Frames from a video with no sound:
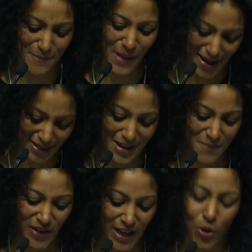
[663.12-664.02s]
but
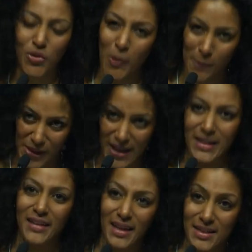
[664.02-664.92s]
I don't
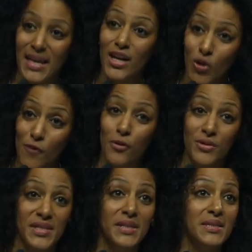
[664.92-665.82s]
complain. And I thank you
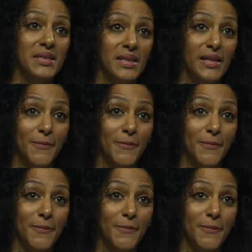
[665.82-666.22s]
for this